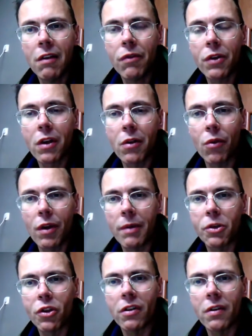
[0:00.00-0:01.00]
for the
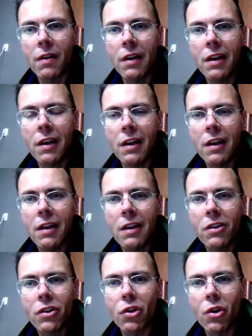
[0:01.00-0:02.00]
corruption.
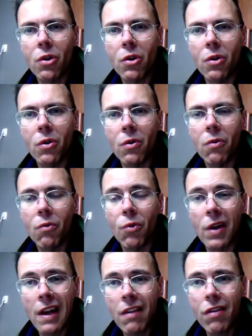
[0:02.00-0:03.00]
So
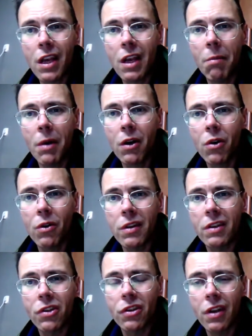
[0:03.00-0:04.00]
when I think about all
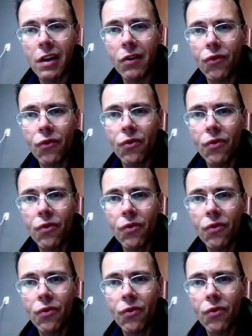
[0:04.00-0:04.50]
this stuff,